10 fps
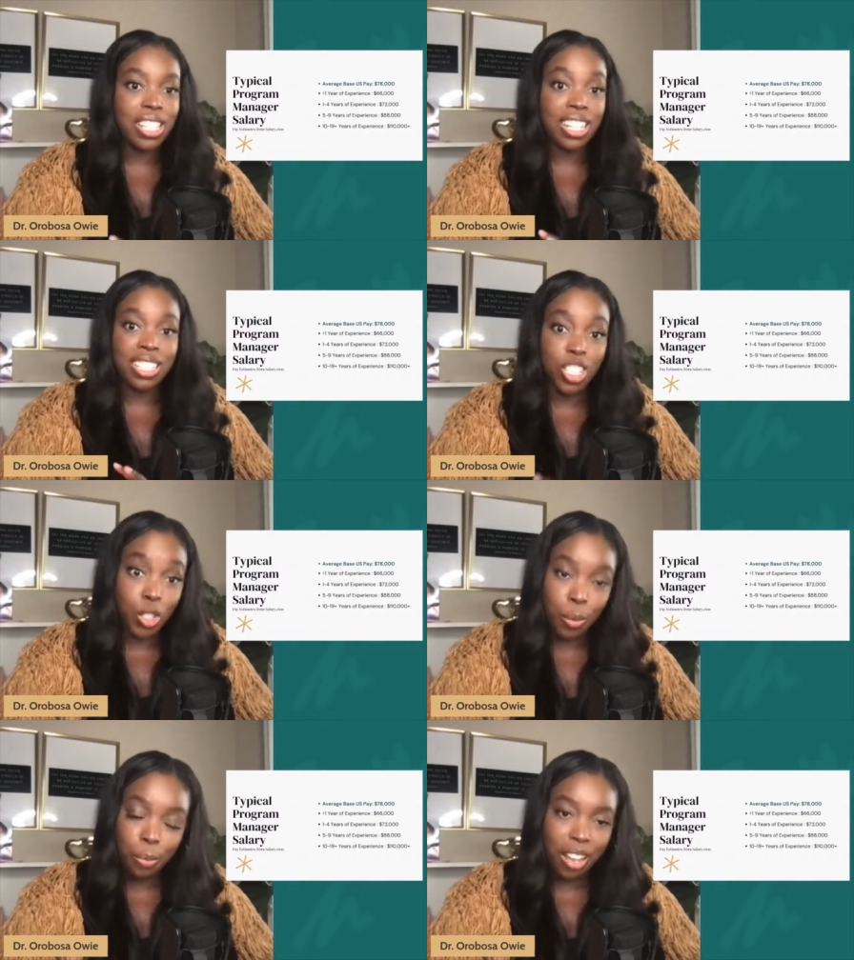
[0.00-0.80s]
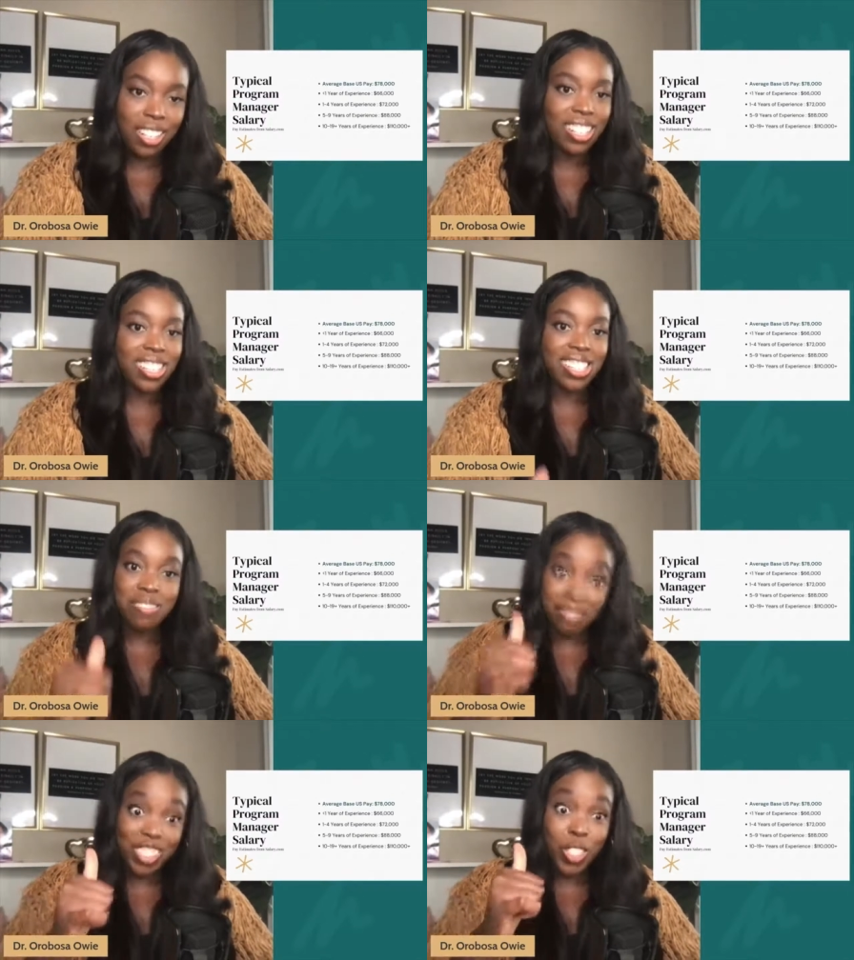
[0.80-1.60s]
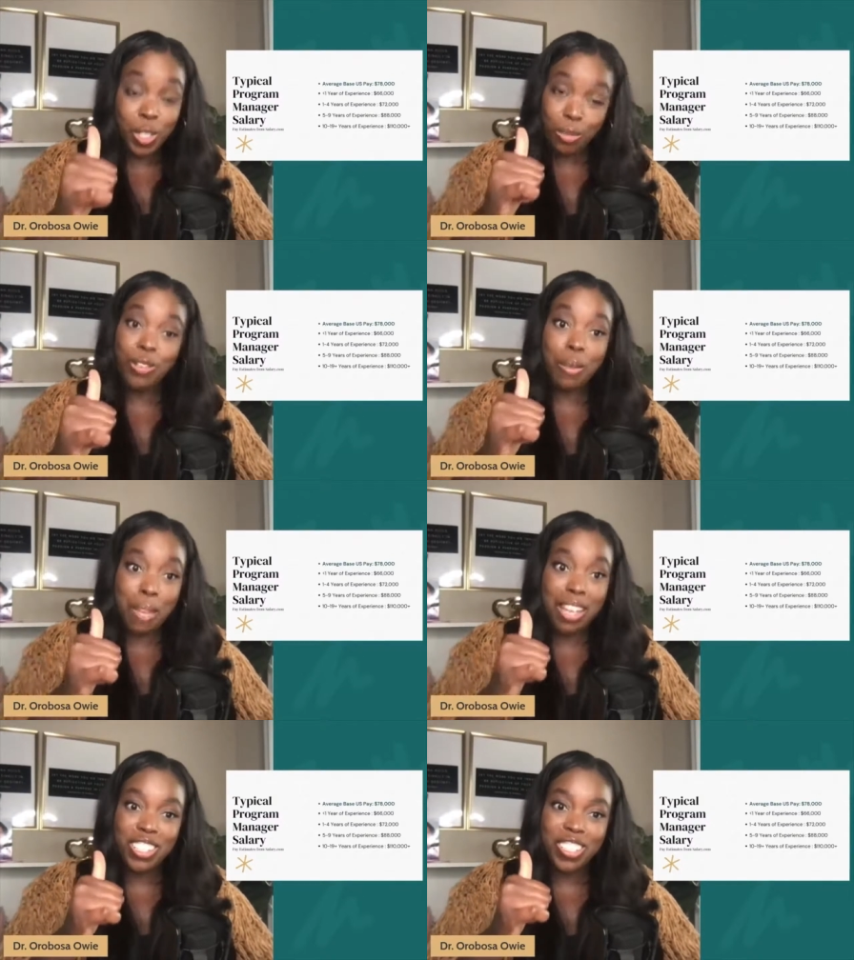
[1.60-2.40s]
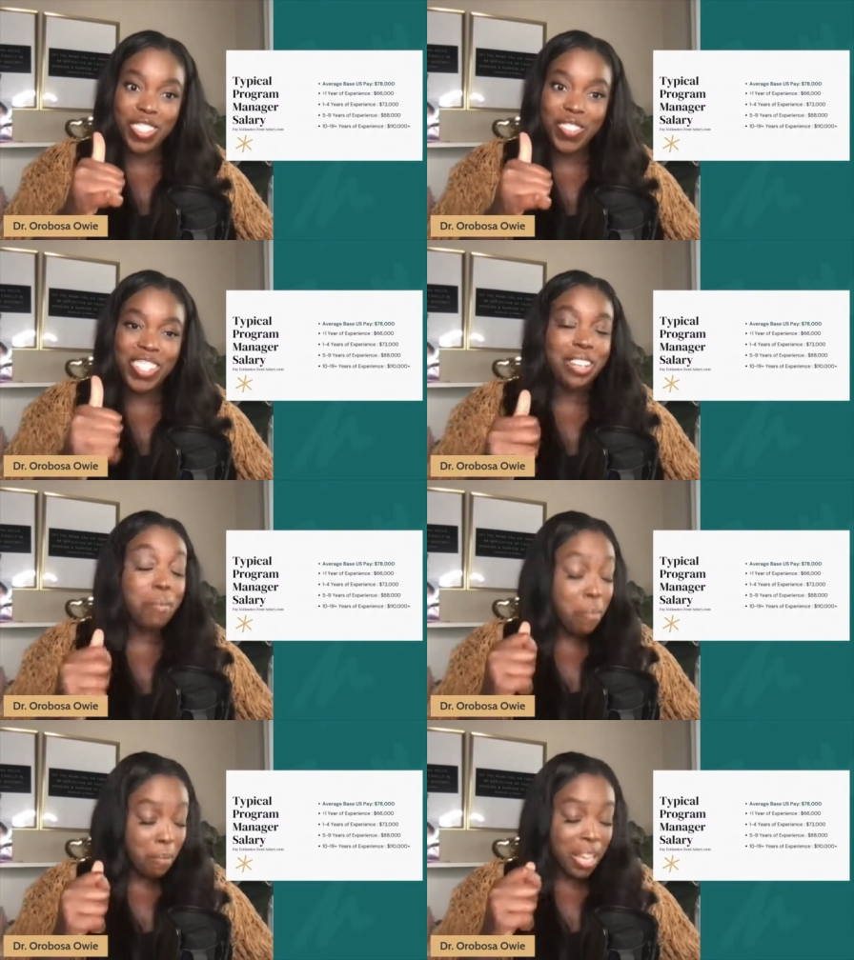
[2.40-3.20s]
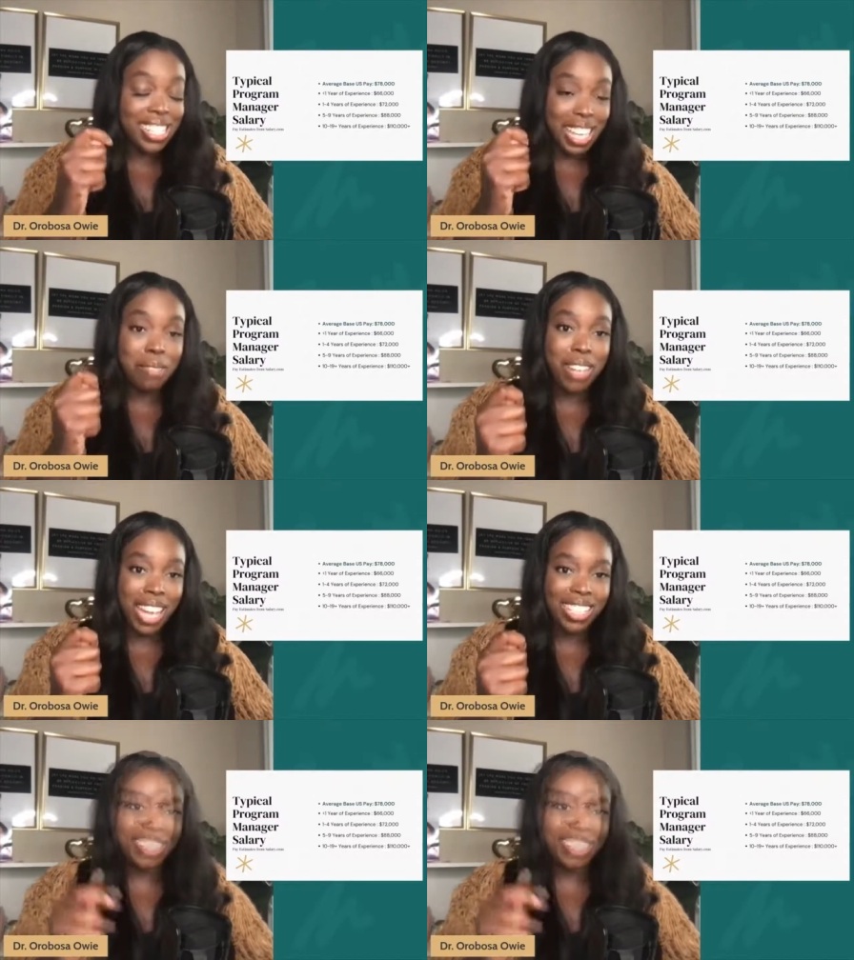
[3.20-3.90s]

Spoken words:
and digital products, those program managers over there make top dollar.